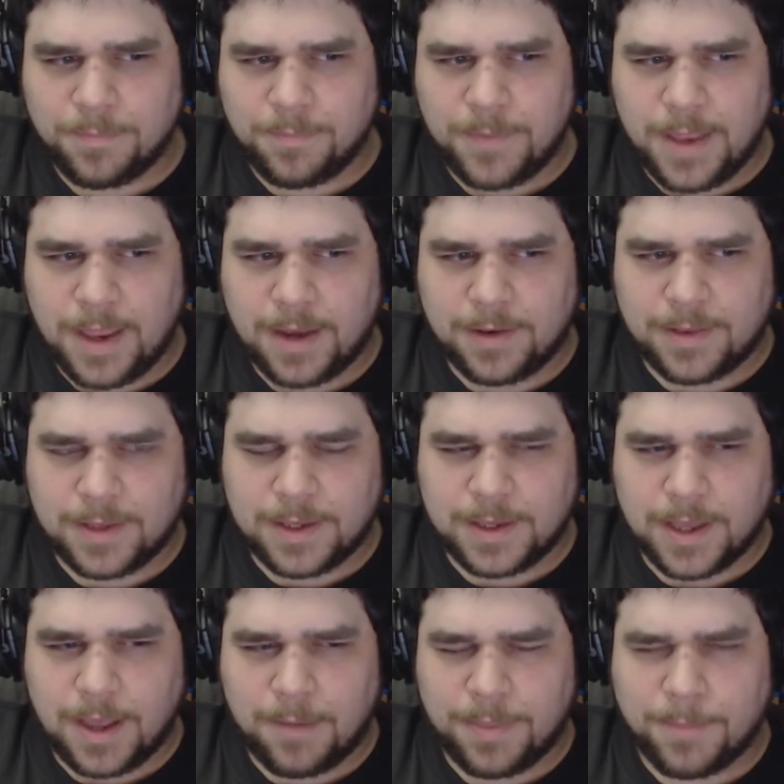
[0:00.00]
and
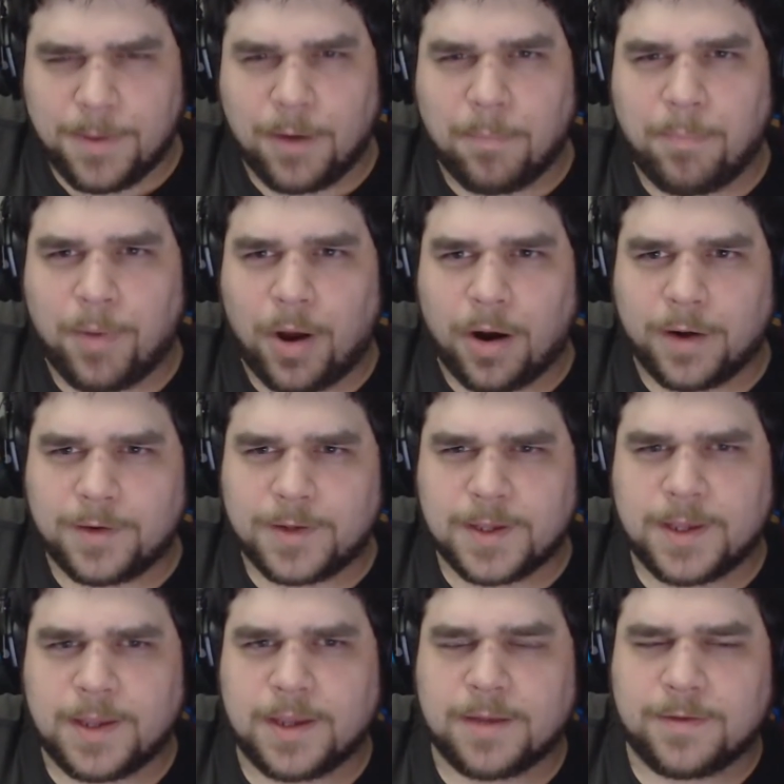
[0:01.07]
the metal bar
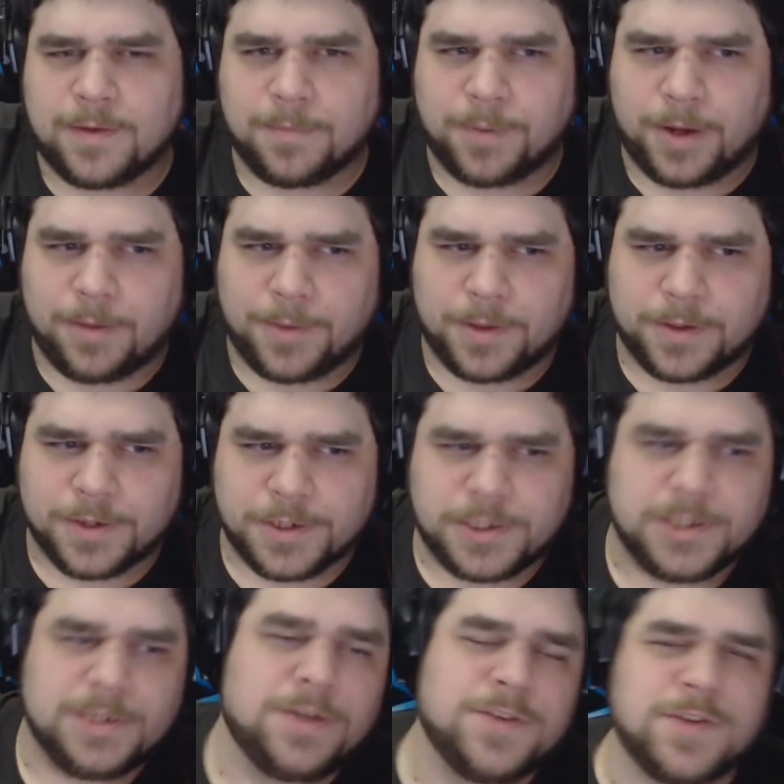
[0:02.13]
digging into the bottom of the
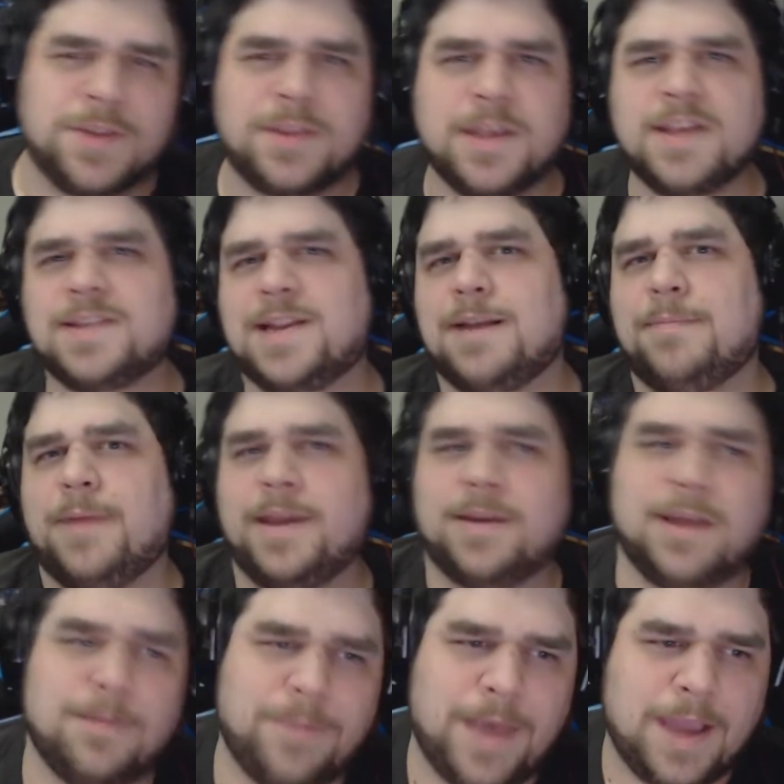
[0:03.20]
cushion. Those are things that I might
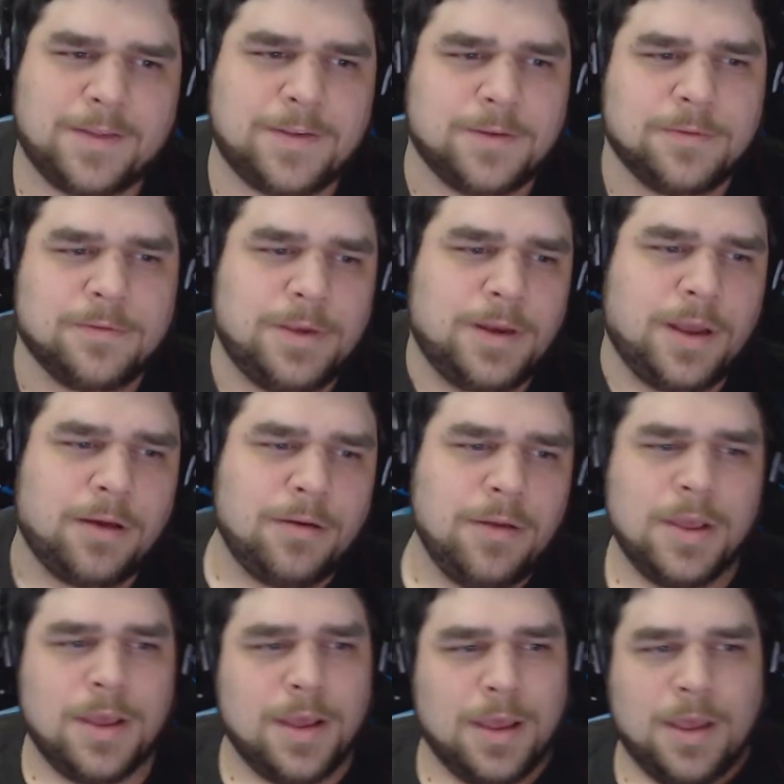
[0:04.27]
come back to.
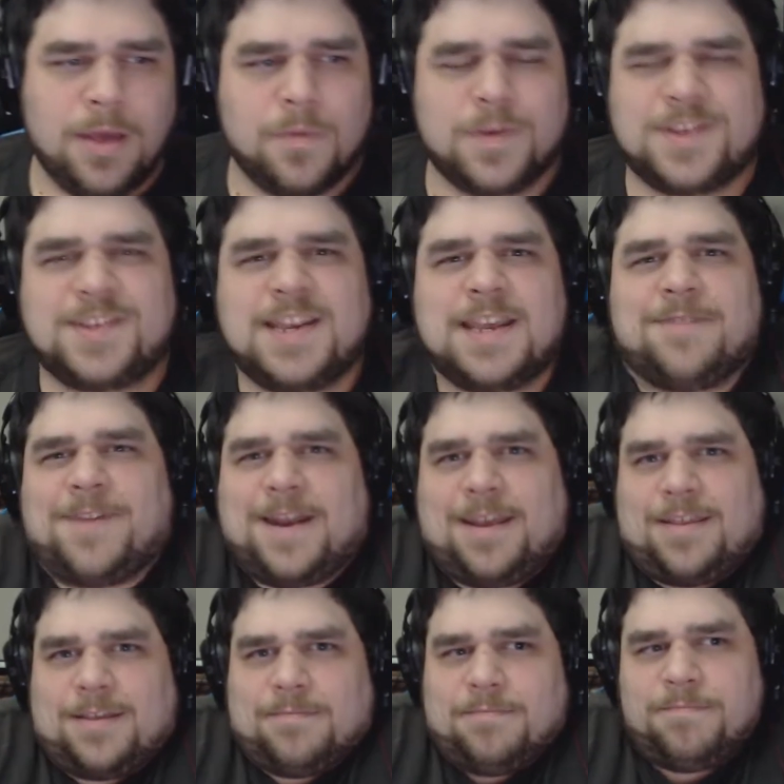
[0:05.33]
We'll see if any of
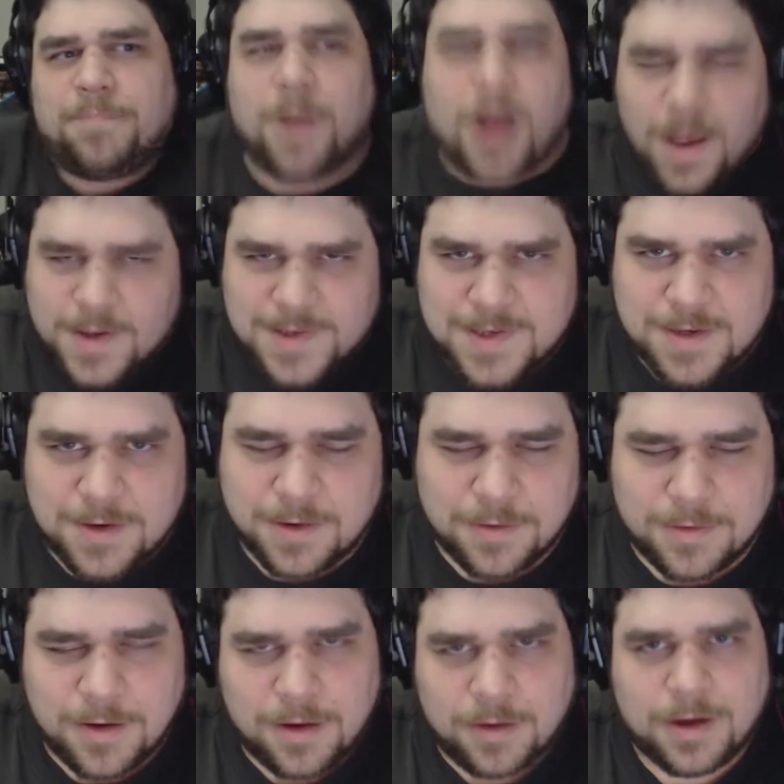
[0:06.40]
them caused
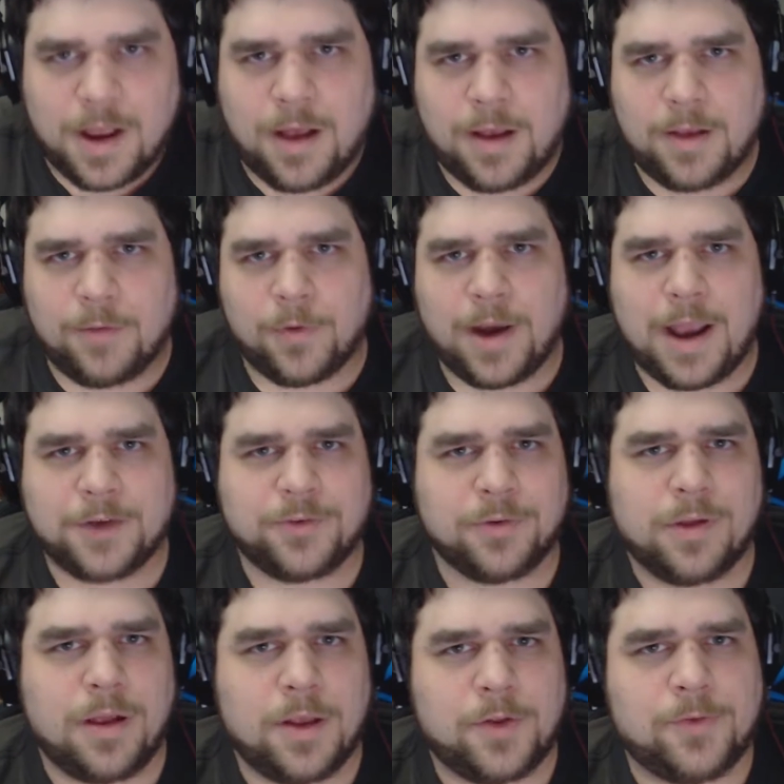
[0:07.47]
or were actual
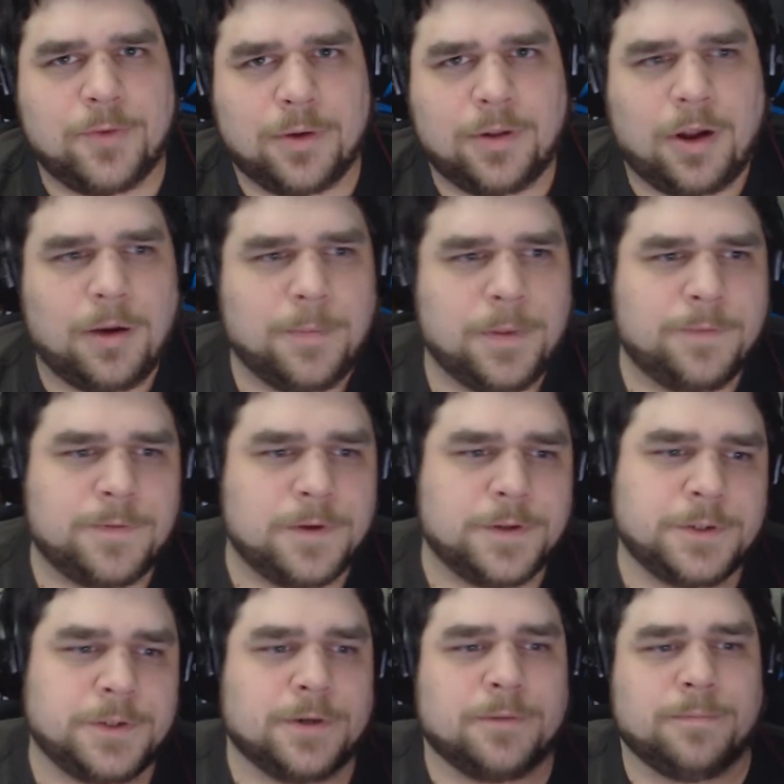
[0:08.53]
cause for alarm in the
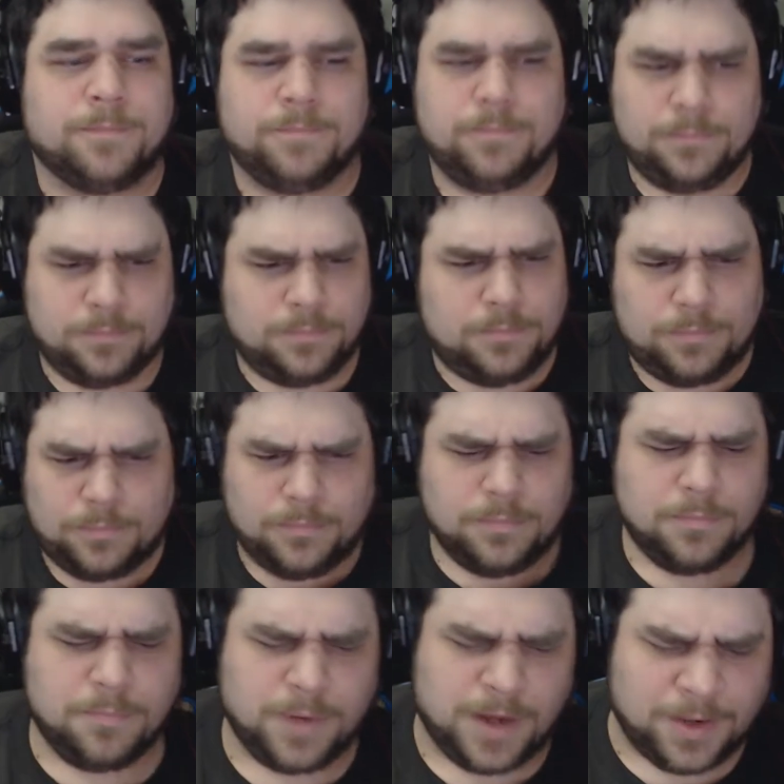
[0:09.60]
future.
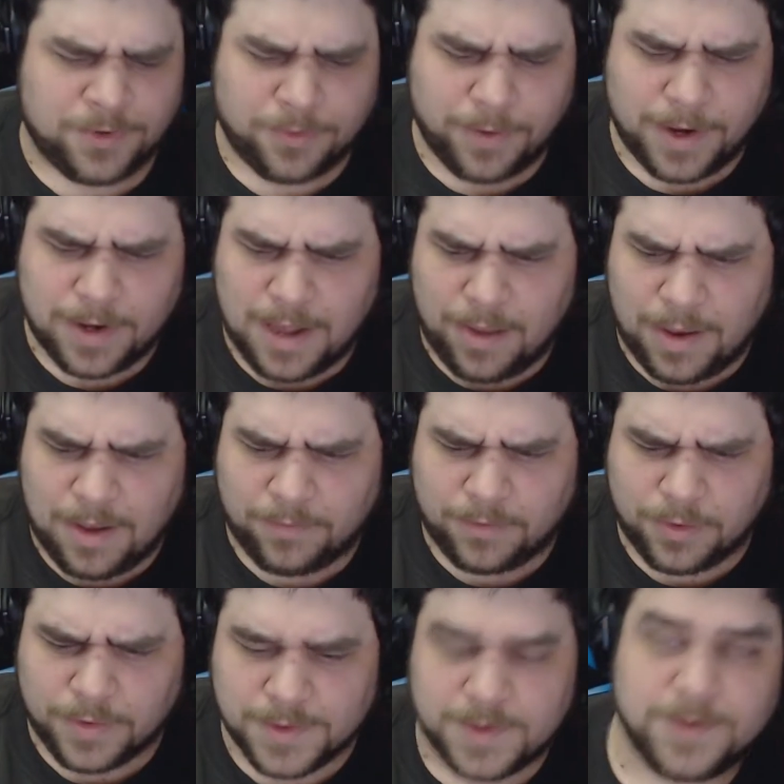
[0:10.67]
But that's it right now. I have
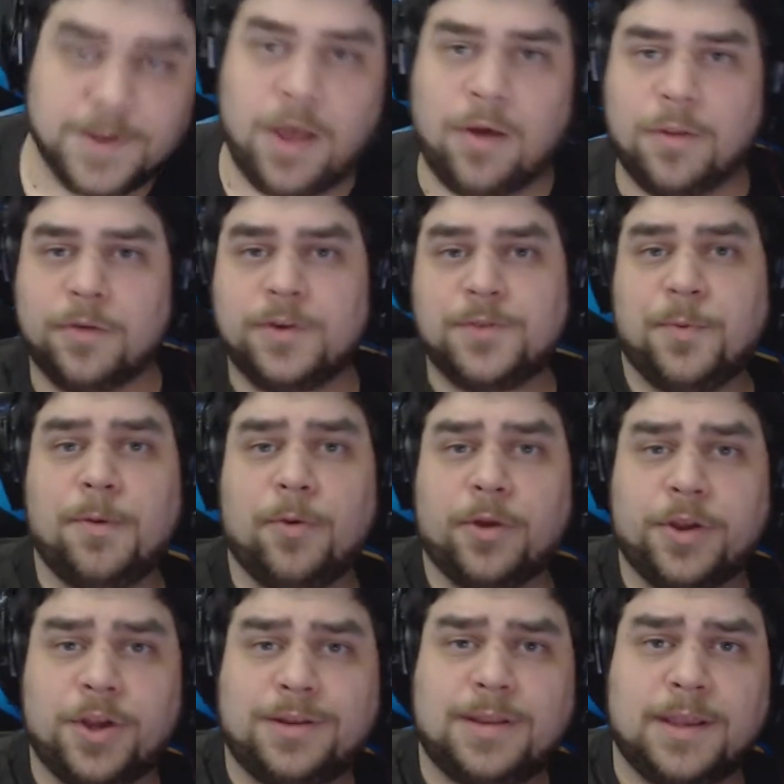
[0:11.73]
no concerns. Oh, there was one more
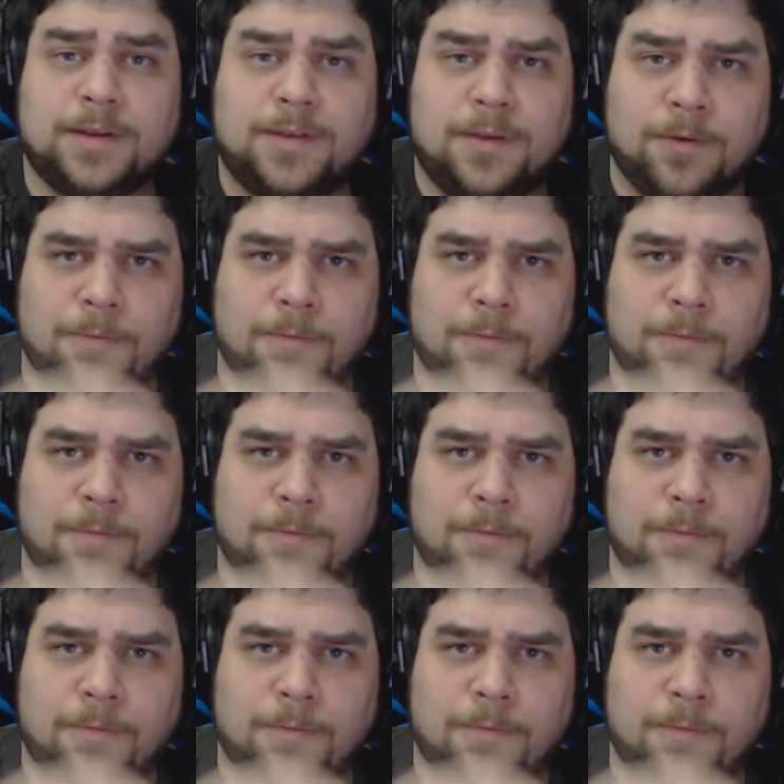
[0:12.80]
good thing too.